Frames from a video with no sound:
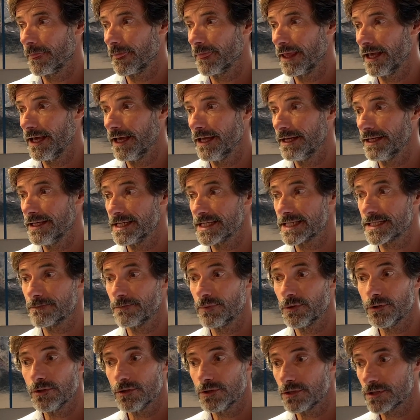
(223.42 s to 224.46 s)
any
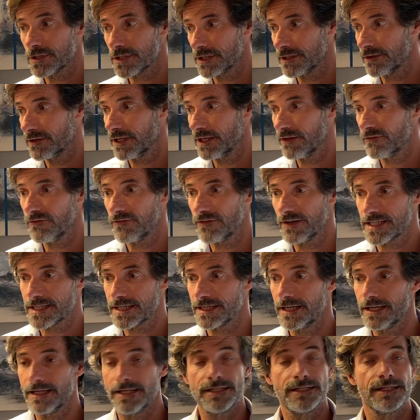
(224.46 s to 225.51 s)
sport
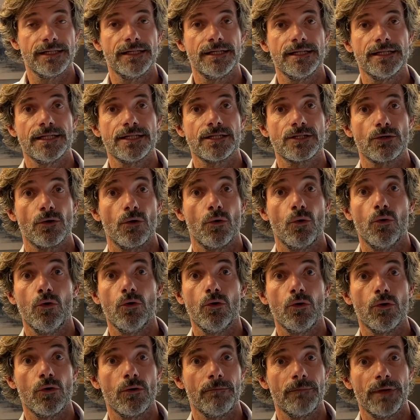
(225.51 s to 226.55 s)
facilities,
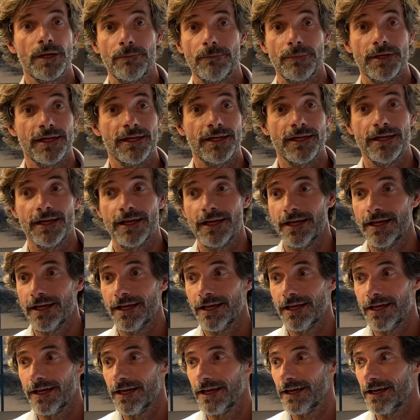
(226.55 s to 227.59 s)
or maybe
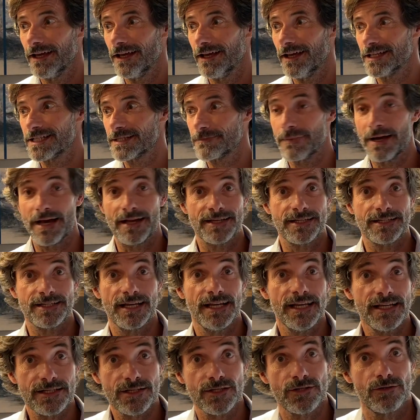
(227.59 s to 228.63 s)
Spanish
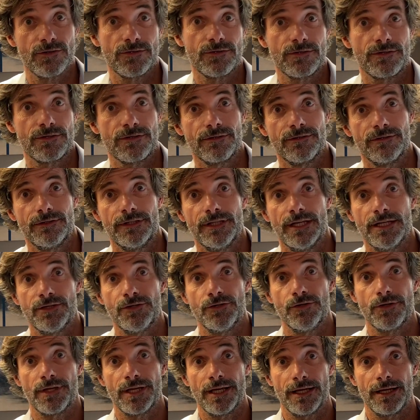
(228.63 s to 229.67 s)
lessons that you
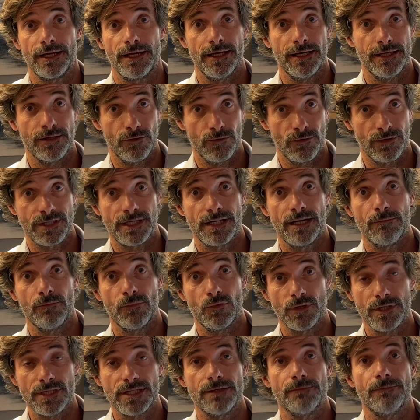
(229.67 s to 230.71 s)
can get or some
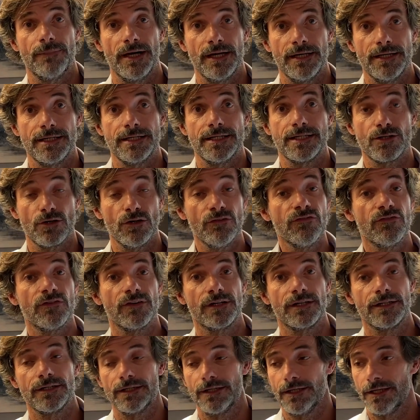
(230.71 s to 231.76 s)
municipalities offer.
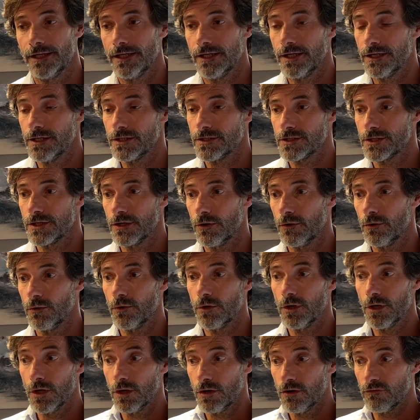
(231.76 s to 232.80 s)
So
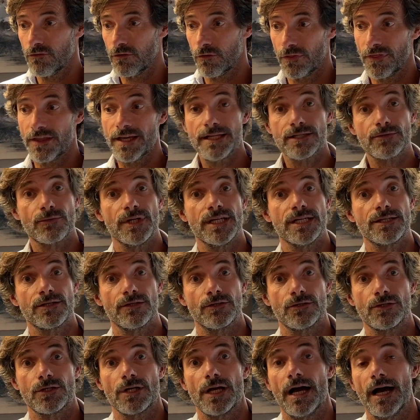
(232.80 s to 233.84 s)
for these
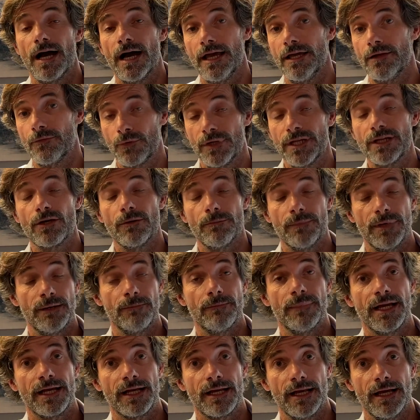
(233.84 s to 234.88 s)
reasons, I recommend
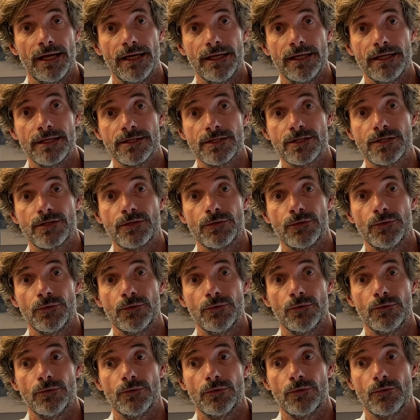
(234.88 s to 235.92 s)
my clients
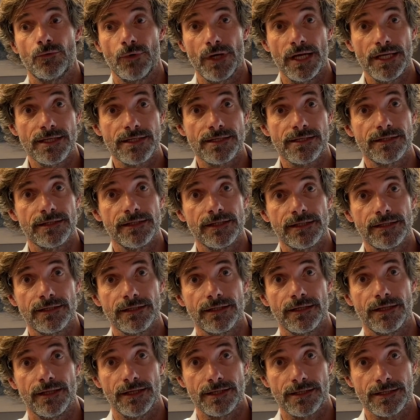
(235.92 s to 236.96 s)
to register
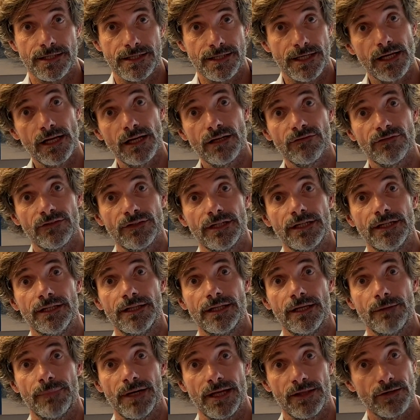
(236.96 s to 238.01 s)
themselves in the
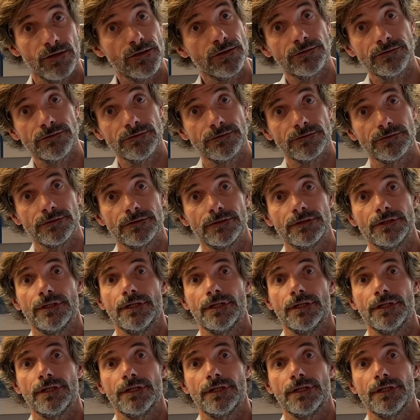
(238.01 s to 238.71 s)
padron,